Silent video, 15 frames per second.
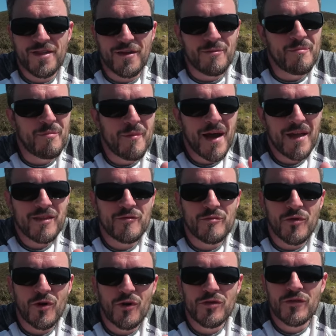is a massive
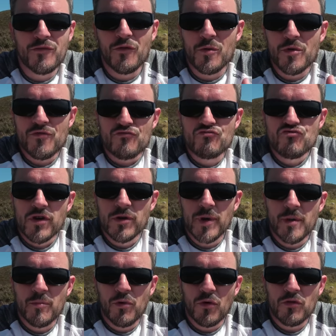priority for me, it's really
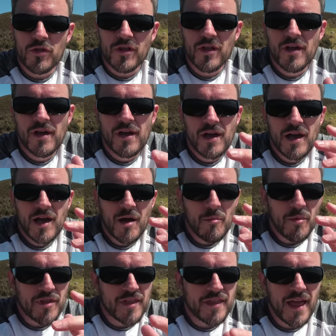important.
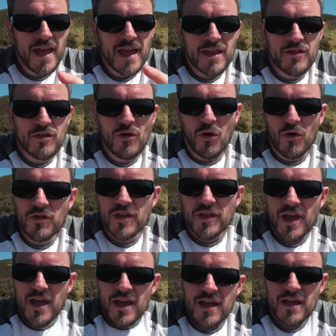But today it's not.
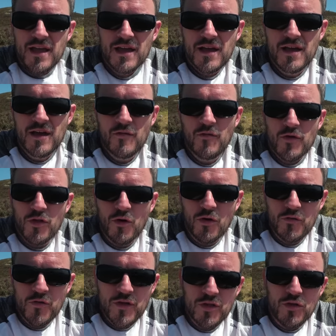Today,
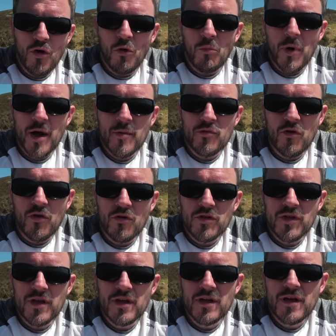photography is not my
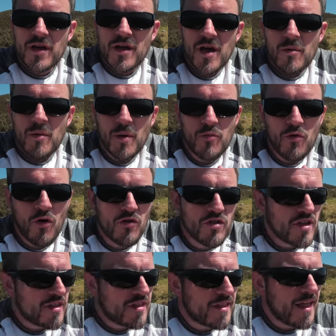priority. My
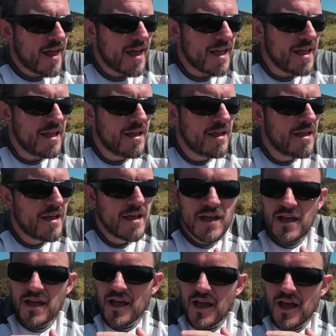priority today
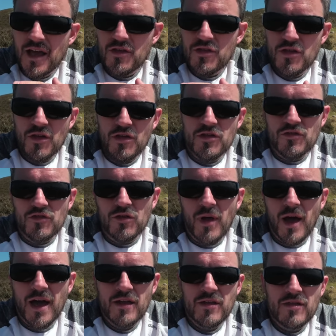is just to
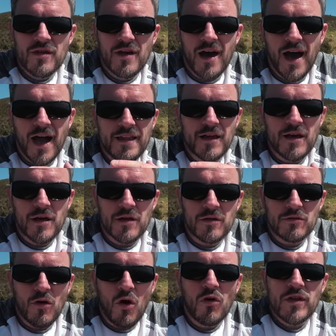relax. I had a
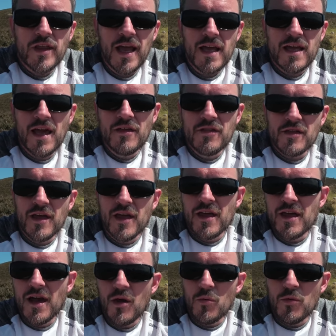long day
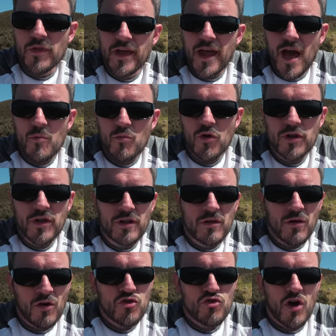yesterday out with the camera, did a
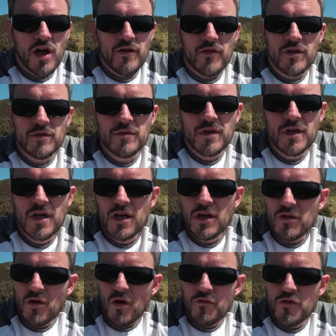lot of driving,
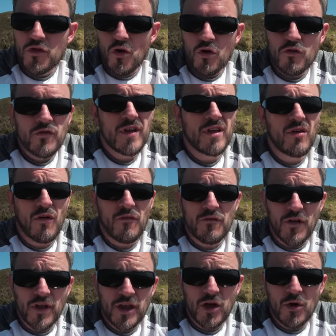a lot of photography, a lot of
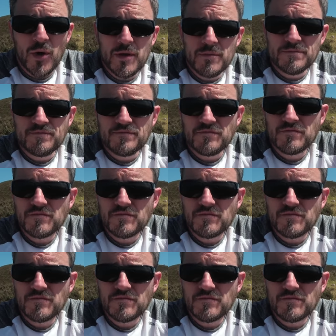videoing,